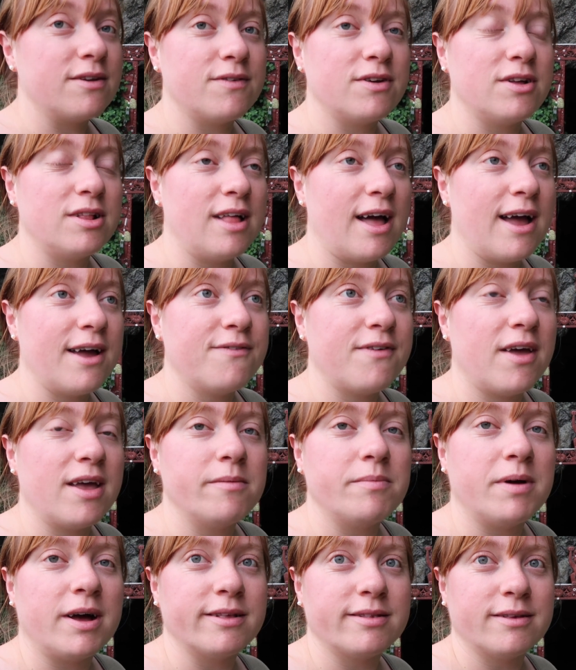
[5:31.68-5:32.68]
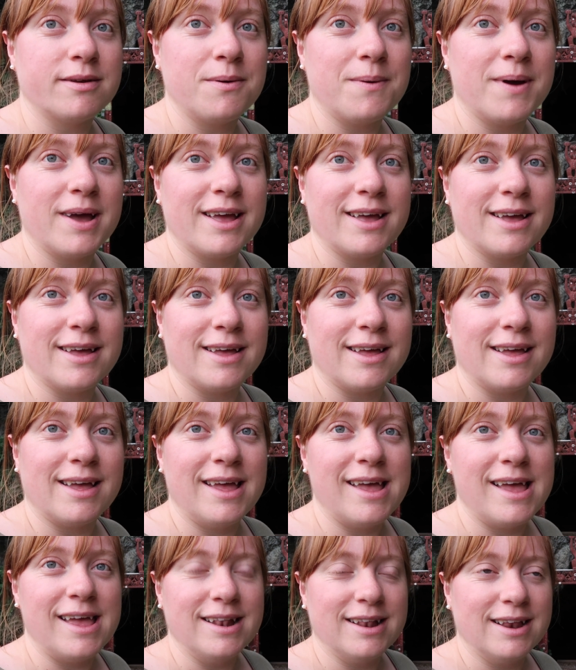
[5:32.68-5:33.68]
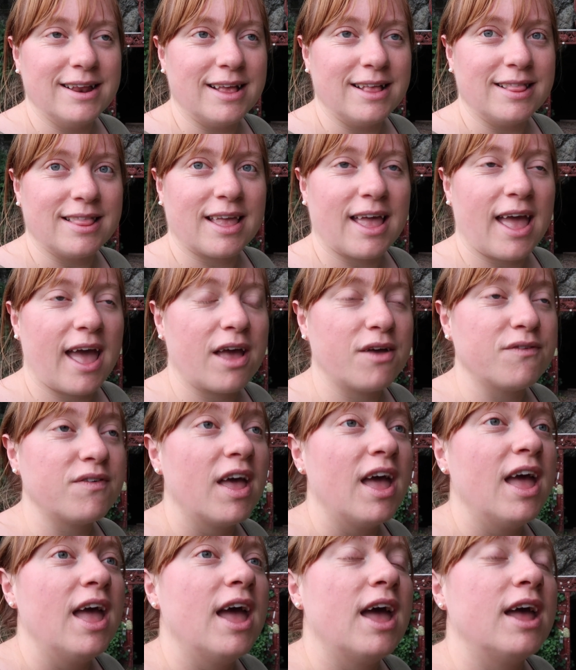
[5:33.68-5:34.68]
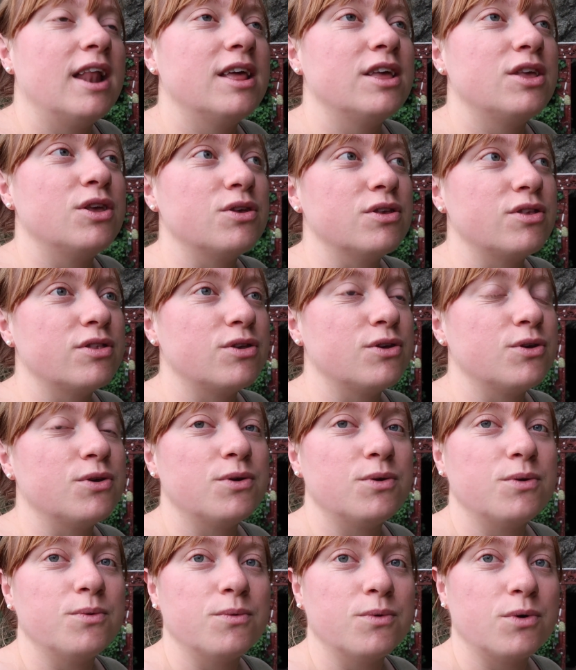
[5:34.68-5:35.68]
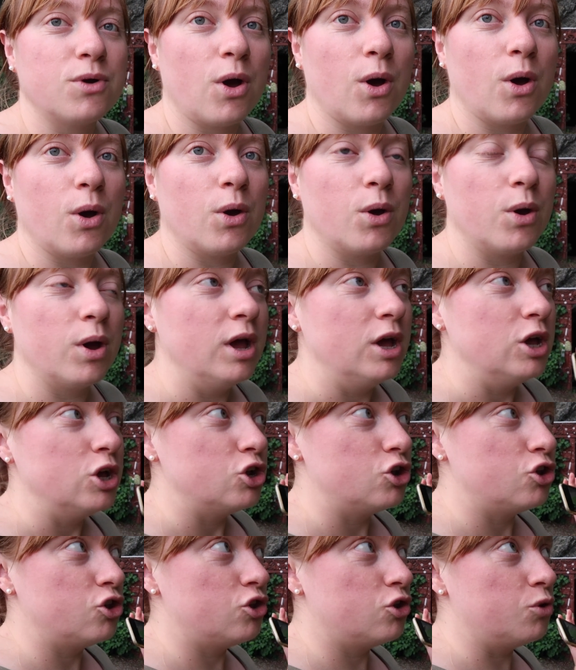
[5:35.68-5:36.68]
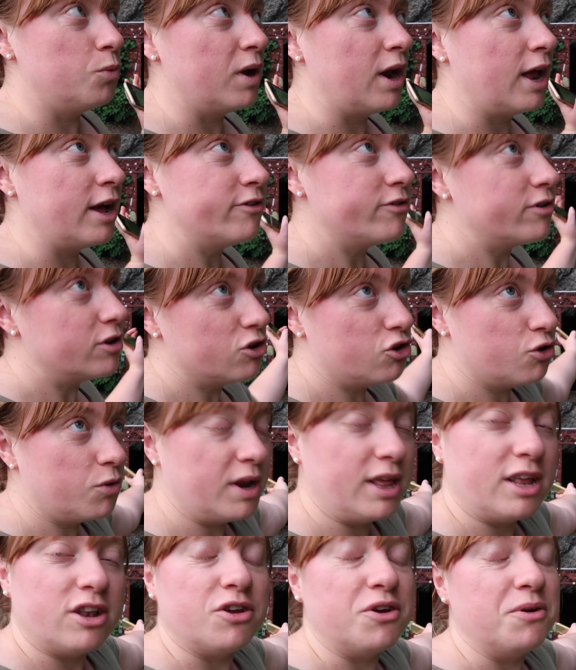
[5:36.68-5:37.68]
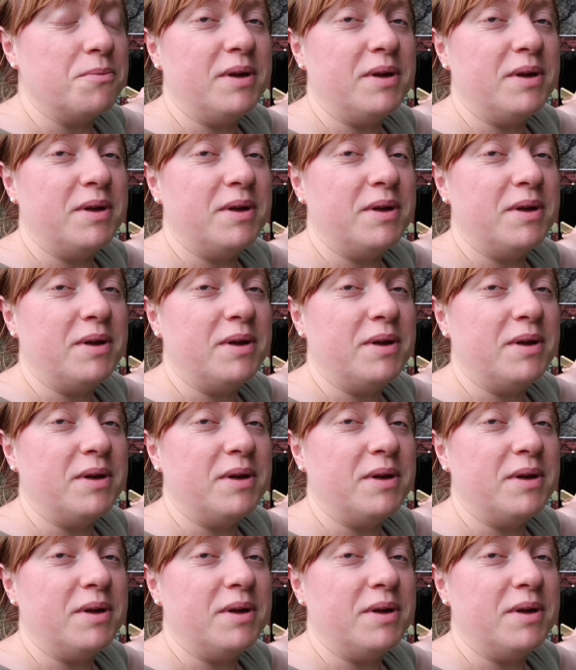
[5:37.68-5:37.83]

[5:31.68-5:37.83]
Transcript: of her life and passing away in the cave. And it used to go 122